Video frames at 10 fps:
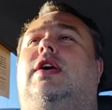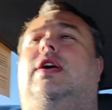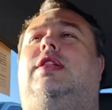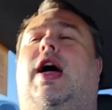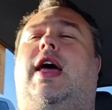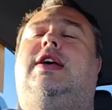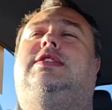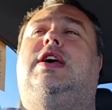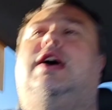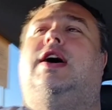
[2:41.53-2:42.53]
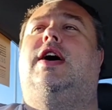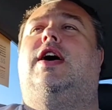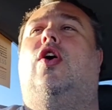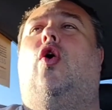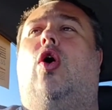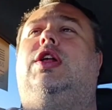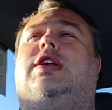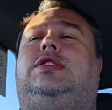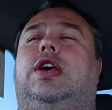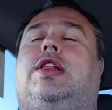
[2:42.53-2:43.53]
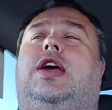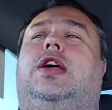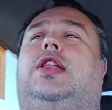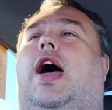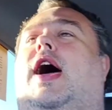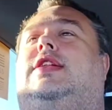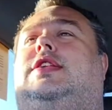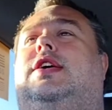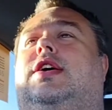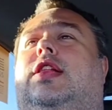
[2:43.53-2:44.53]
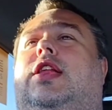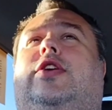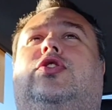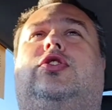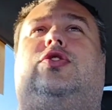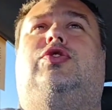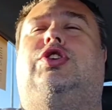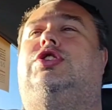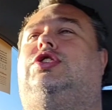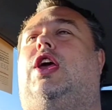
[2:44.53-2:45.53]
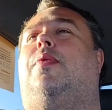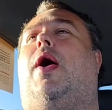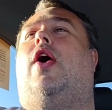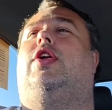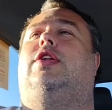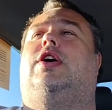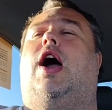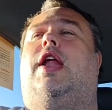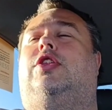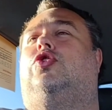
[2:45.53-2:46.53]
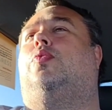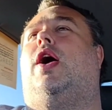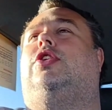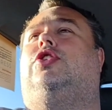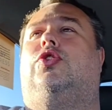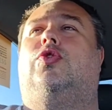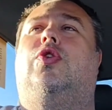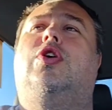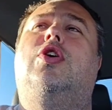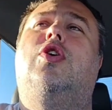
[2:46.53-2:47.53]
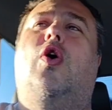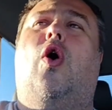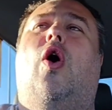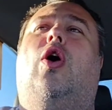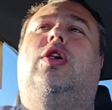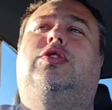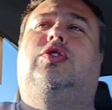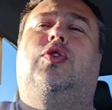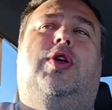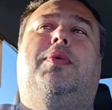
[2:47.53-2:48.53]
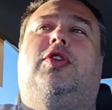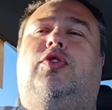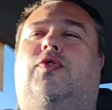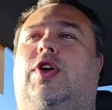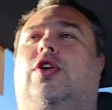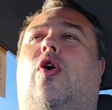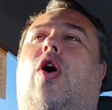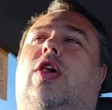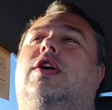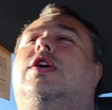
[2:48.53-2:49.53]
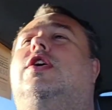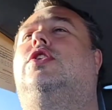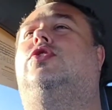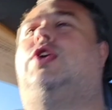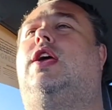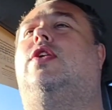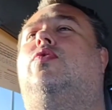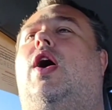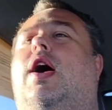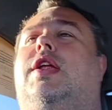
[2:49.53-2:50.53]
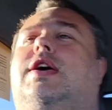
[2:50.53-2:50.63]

That is a hole in the ceiling that the electricians came out and cut a 2x2 hole, 2 feet by 2 feet hole, so they can run